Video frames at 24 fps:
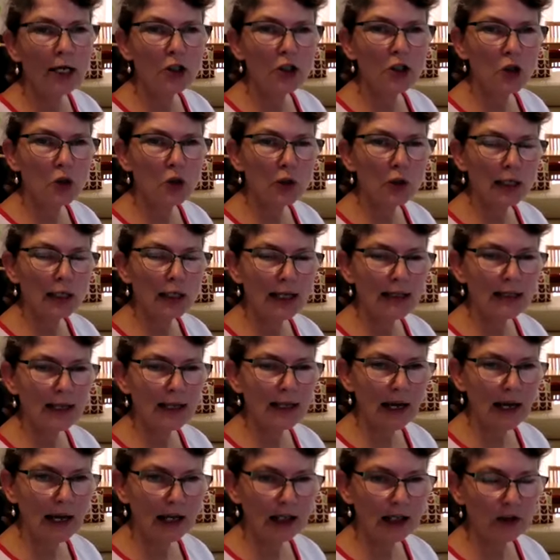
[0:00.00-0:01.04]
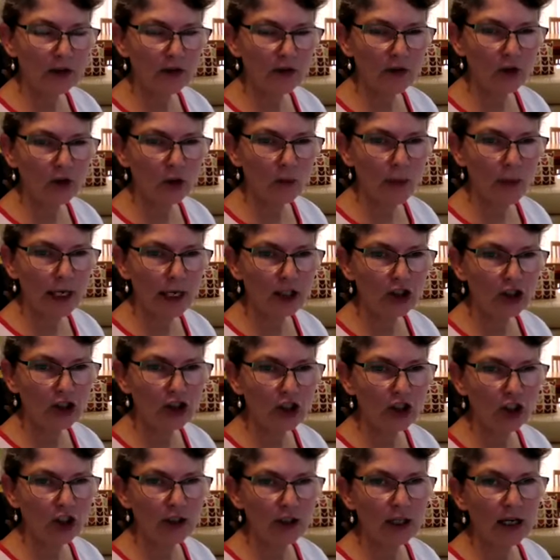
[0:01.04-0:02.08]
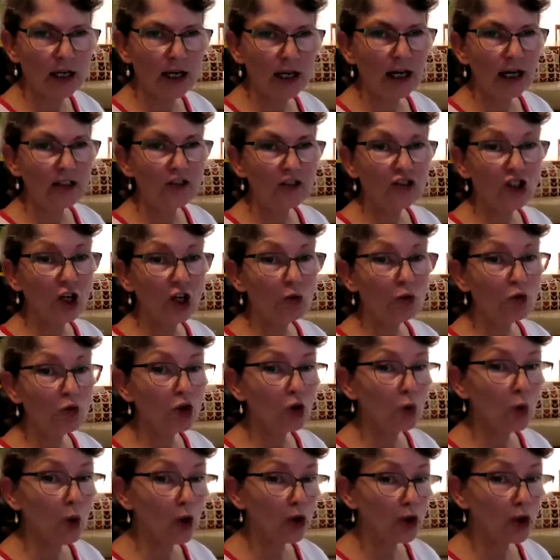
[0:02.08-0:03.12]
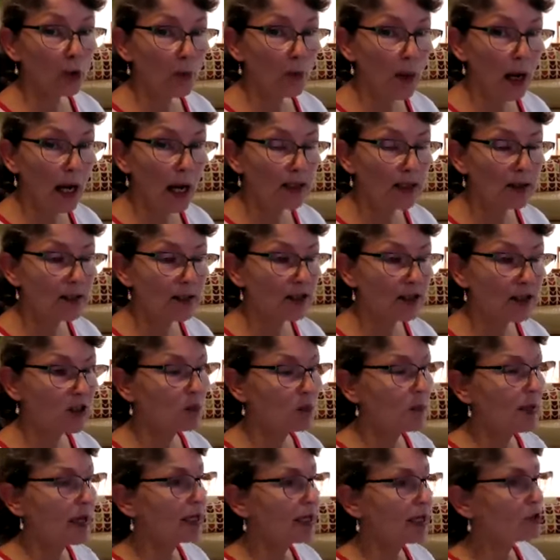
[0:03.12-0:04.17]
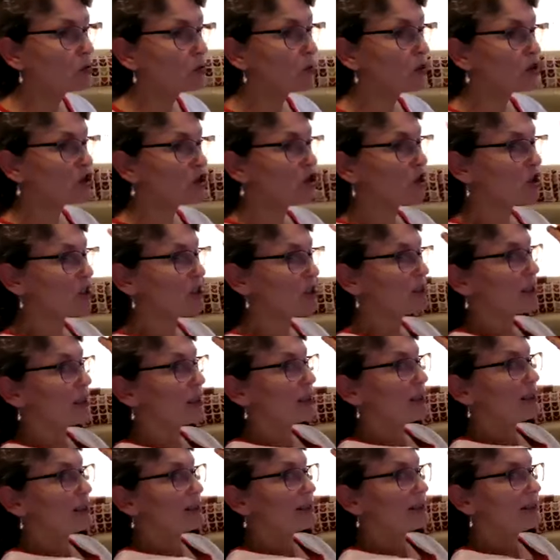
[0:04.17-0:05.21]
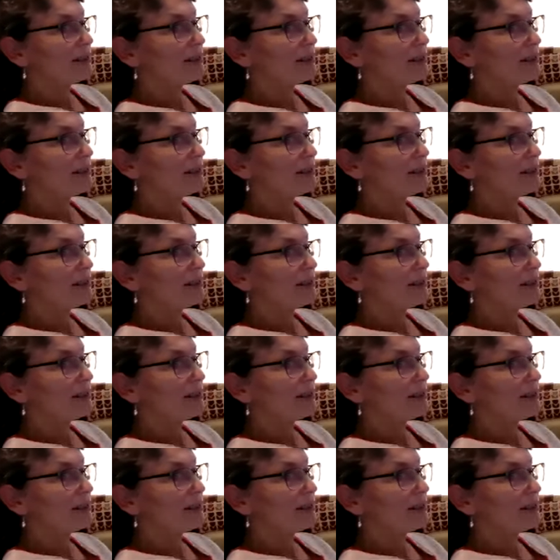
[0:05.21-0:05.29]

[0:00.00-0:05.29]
When I do the letter X formation, I don't do what you might expect, which is